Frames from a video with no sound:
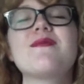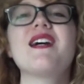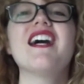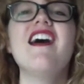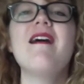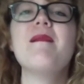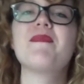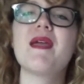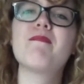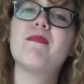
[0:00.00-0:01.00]
where
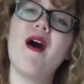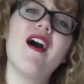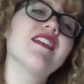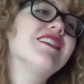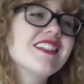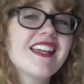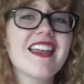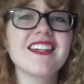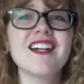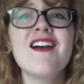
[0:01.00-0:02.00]
they bond
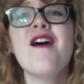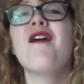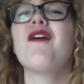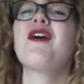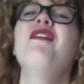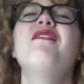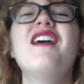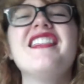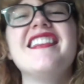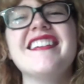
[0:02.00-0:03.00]
together, or
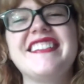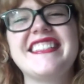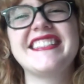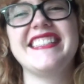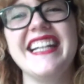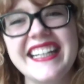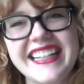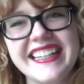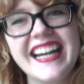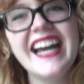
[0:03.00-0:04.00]
when they're
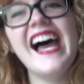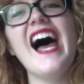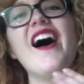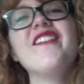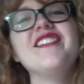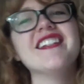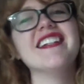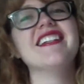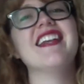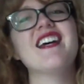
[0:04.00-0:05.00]
singing after
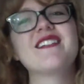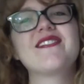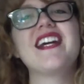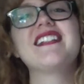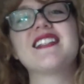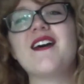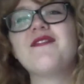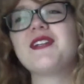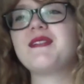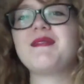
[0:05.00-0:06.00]
Inesh wakes
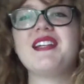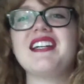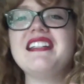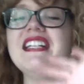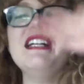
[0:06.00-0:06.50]
up from like